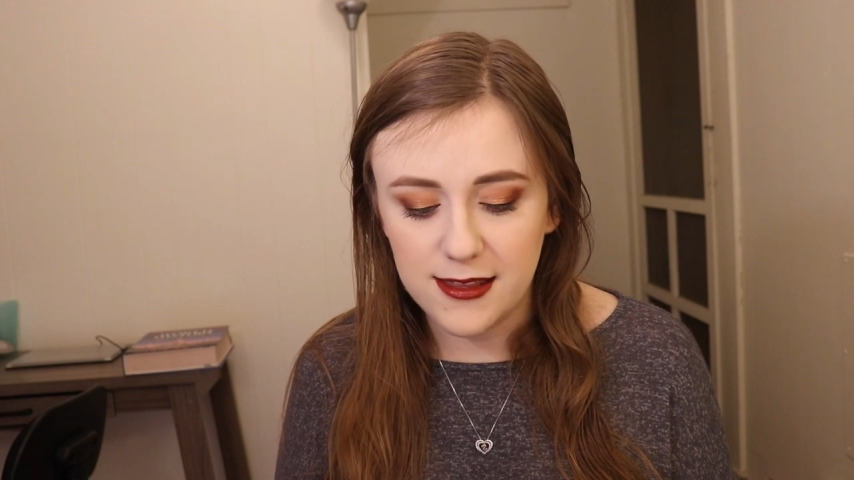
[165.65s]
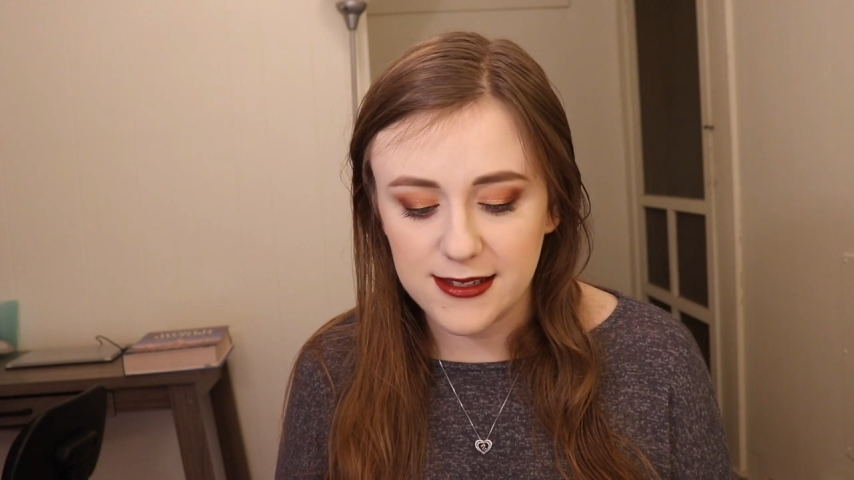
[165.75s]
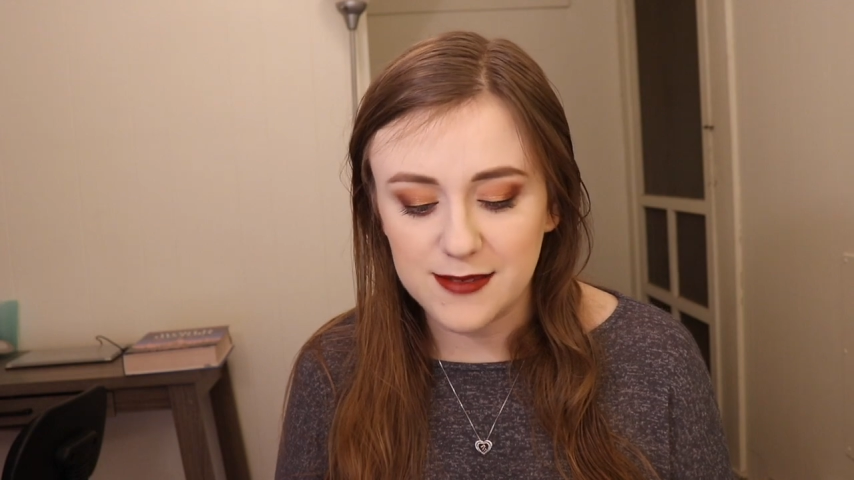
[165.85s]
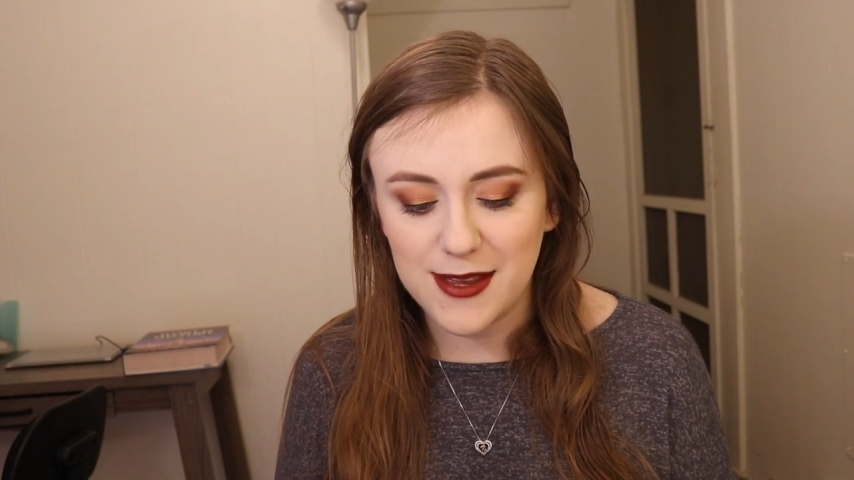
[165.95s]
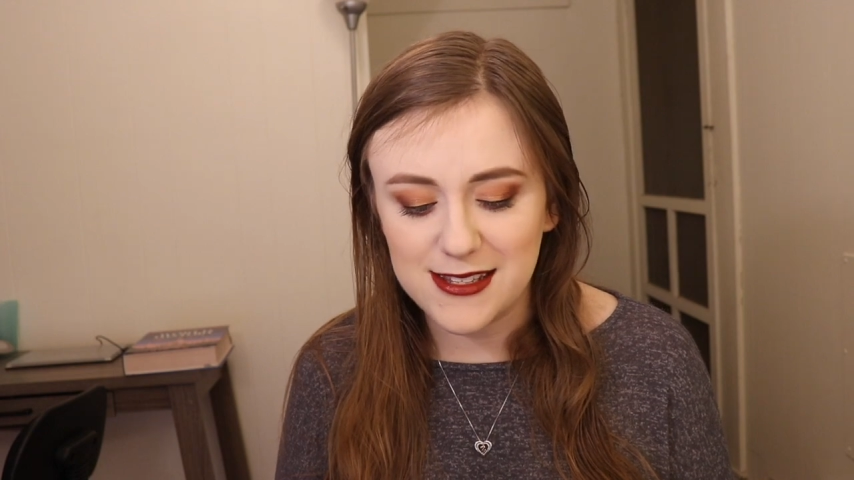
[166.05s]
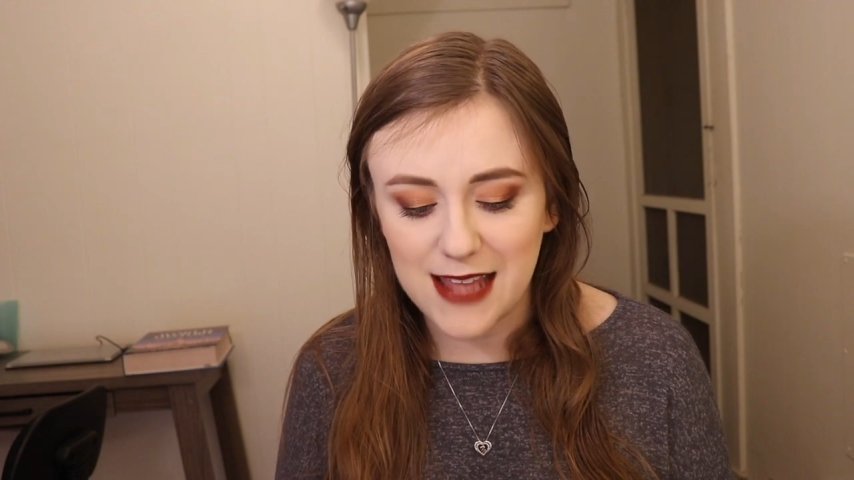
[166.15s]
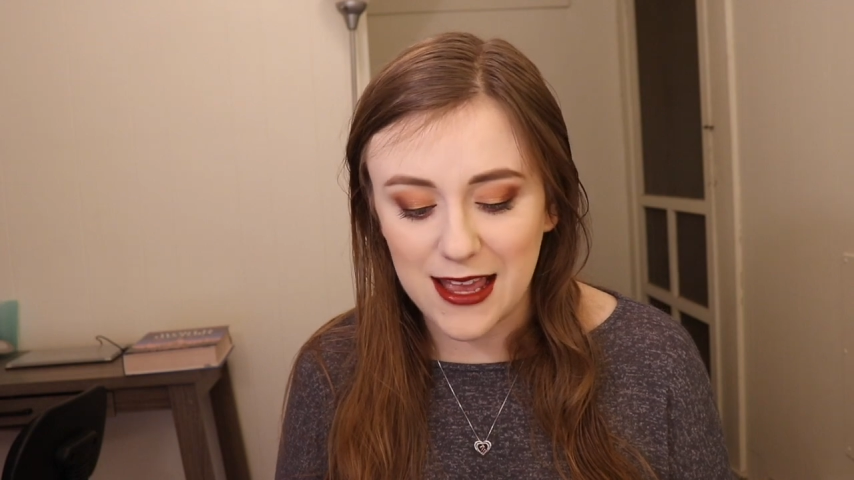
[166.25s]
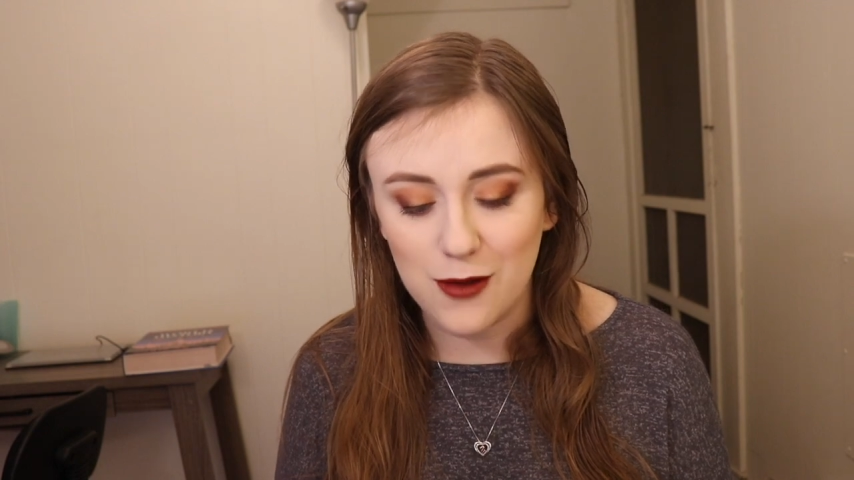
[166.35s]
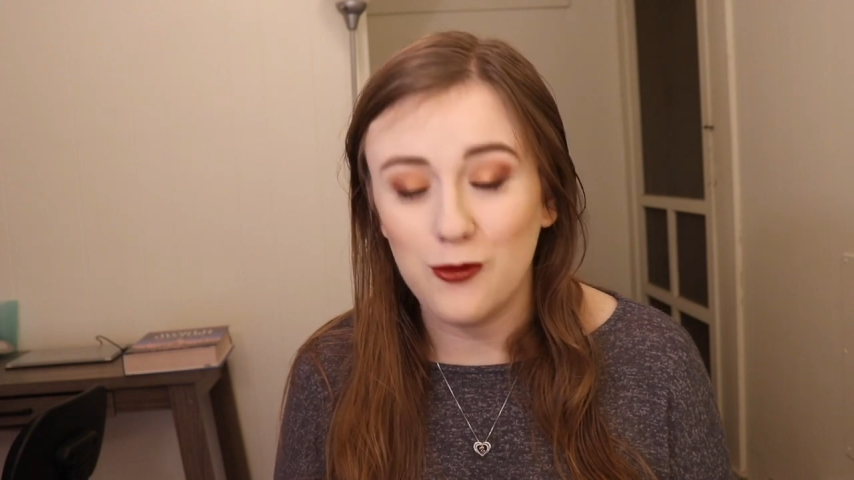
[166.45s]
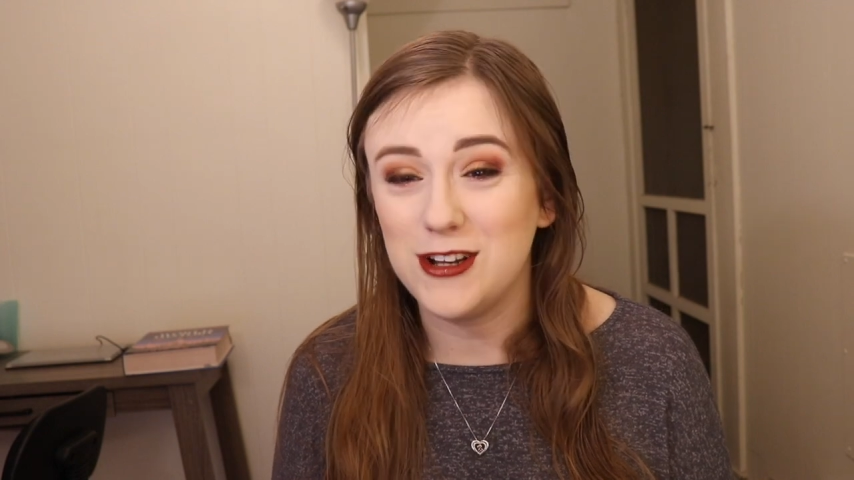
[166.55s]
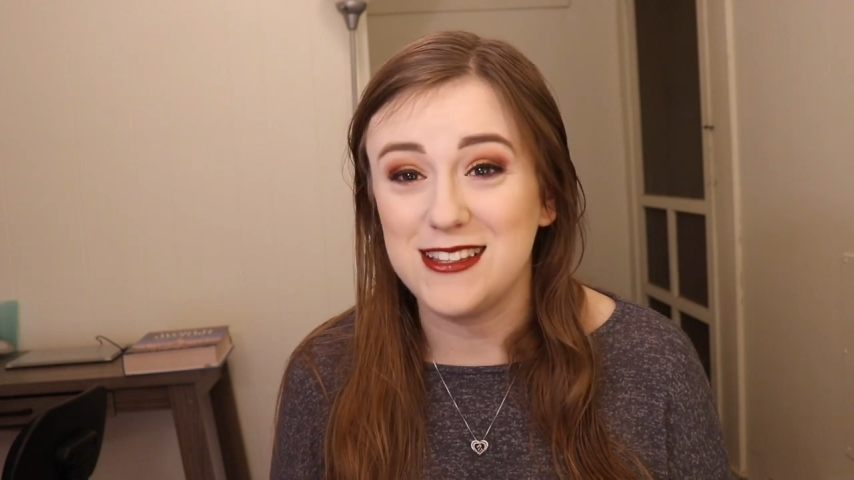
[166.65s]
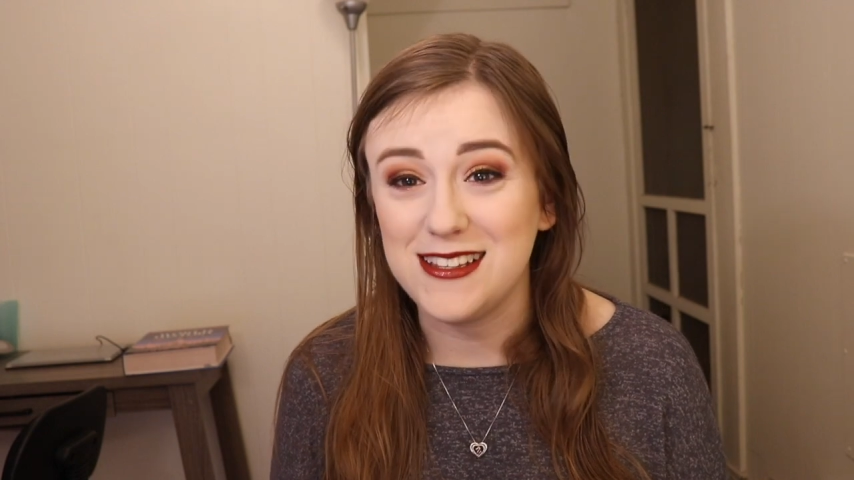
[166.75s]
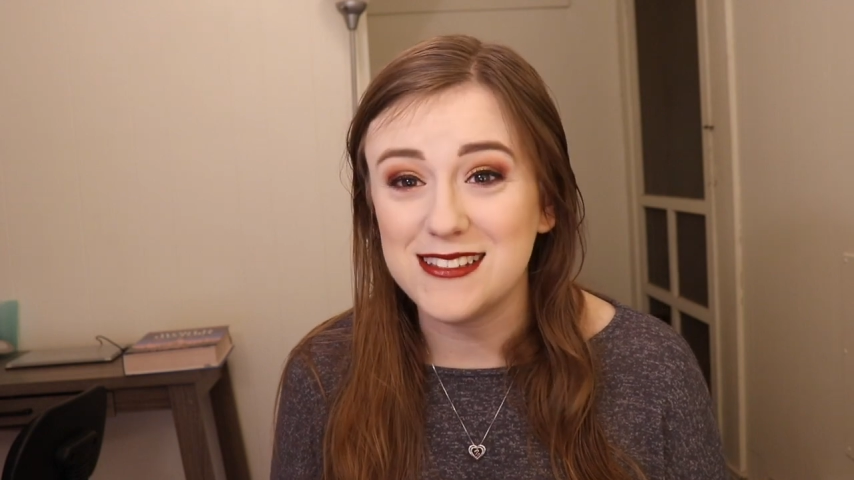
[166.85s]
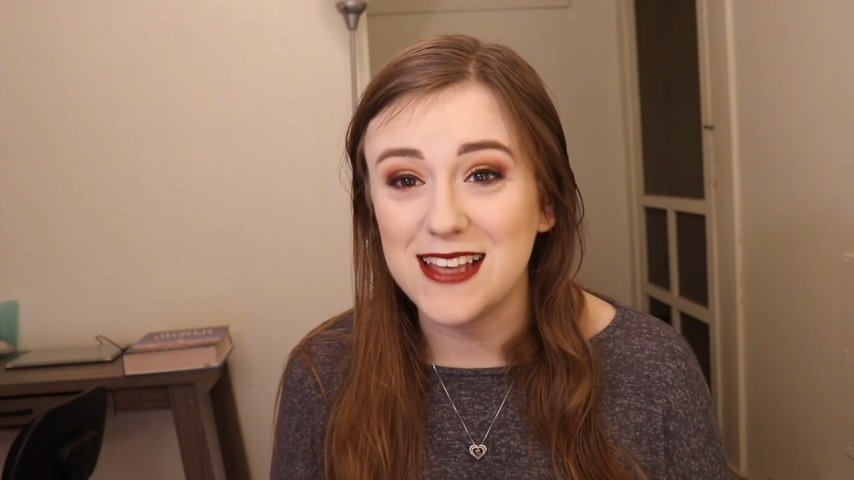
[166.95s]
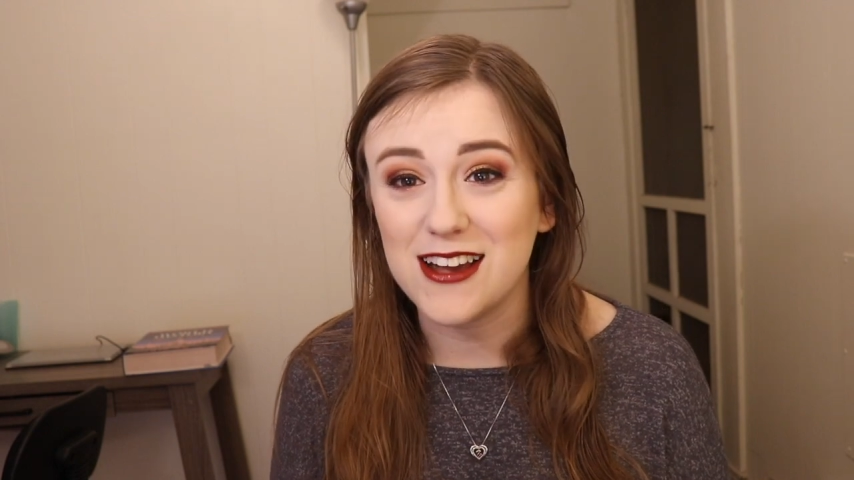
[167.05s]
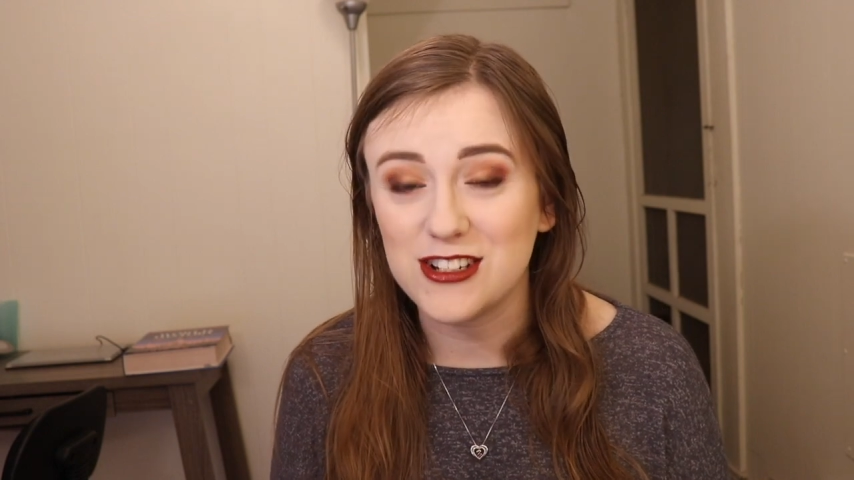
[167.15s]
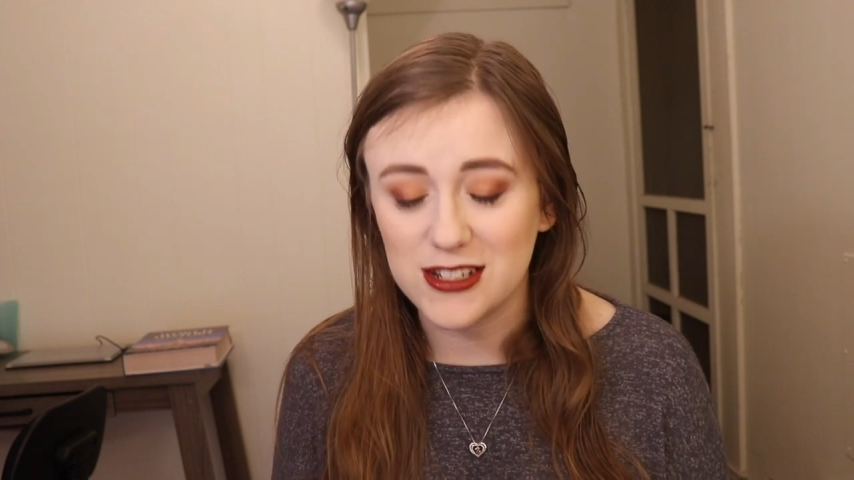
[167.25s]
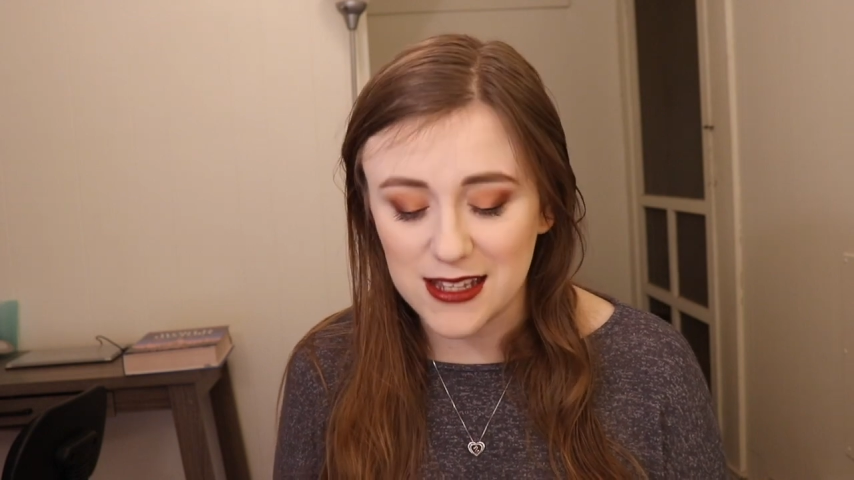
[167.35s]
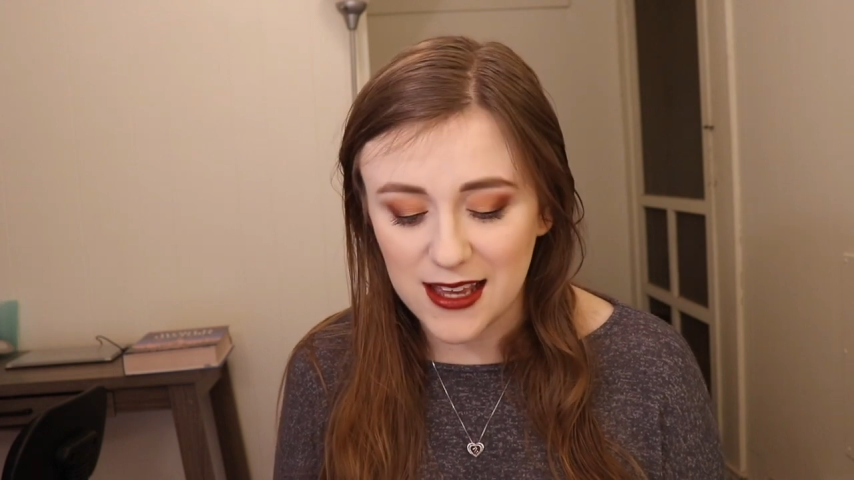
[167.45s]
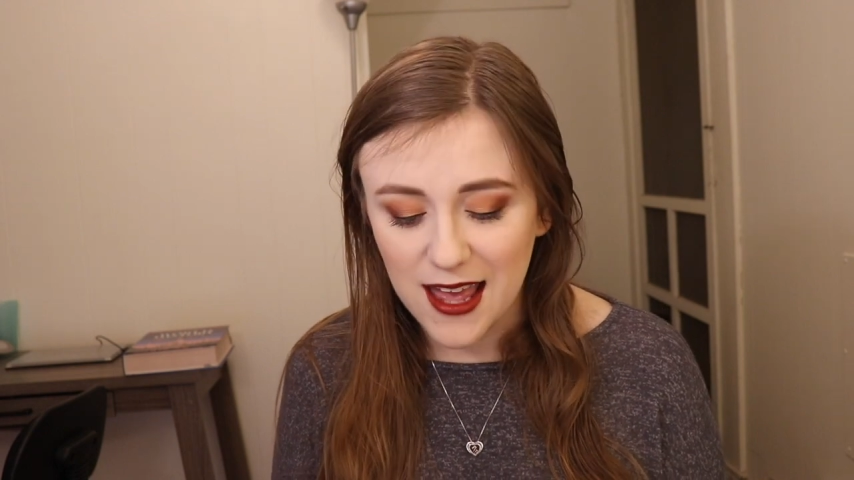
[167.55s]
this is my second one of these
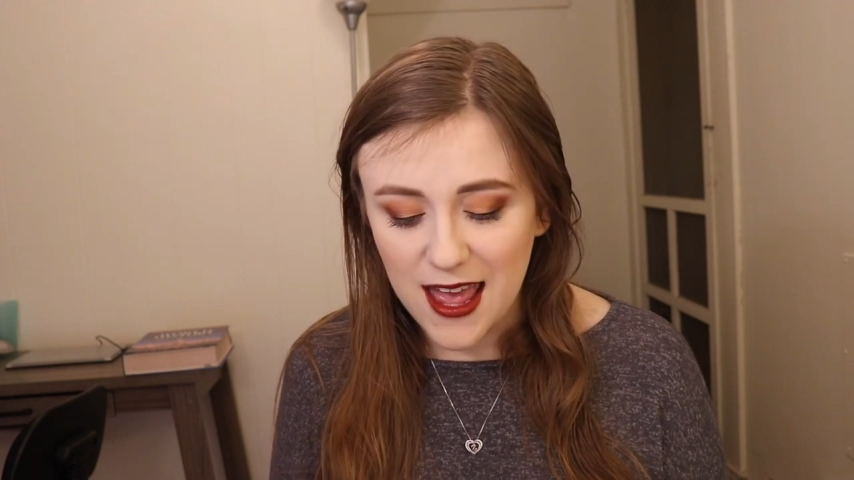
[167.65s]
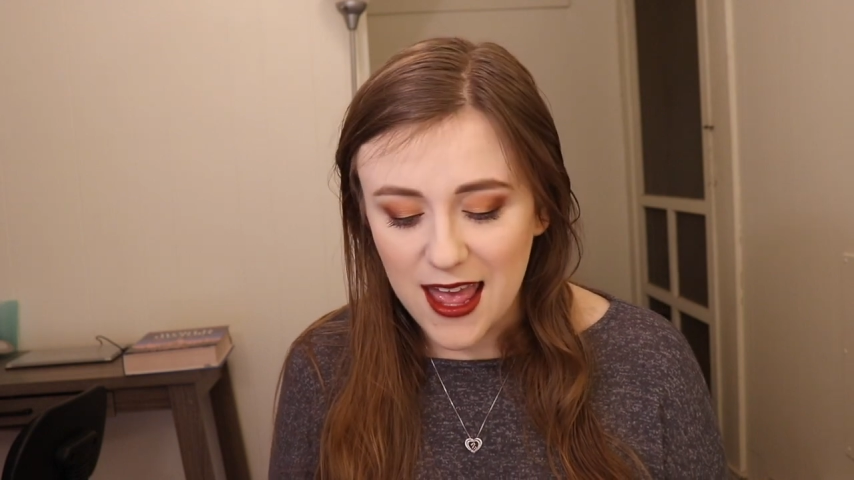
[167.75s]
actually,